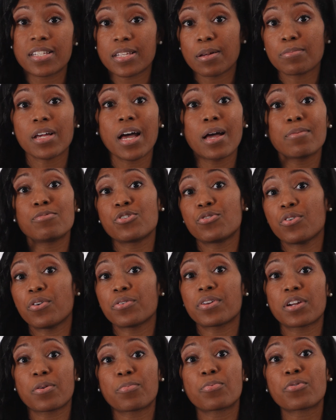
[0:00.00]
Sometimes you
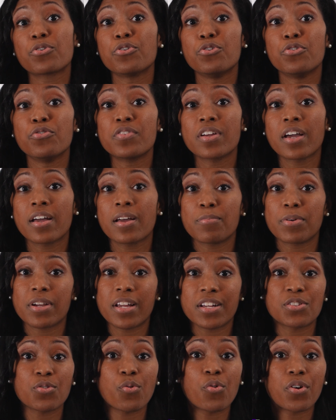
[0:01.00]
don't get approved
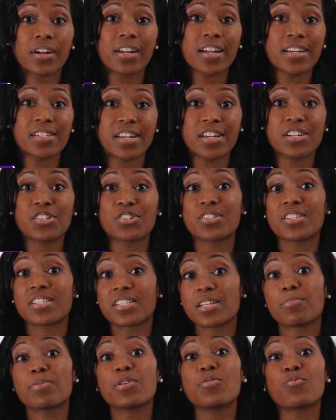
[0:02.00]
because the organization
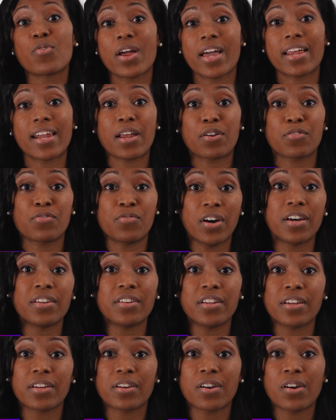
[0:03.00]
simply ran out of
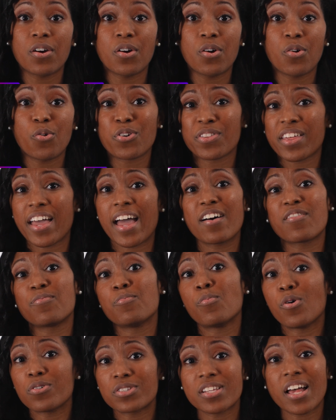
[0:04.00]
funding or they
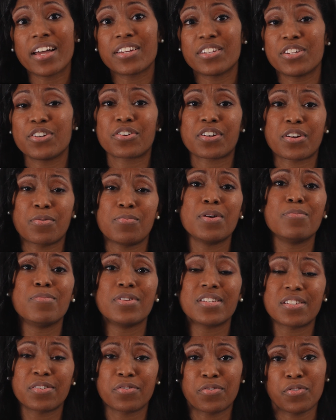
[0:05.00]
have multi-year commitments to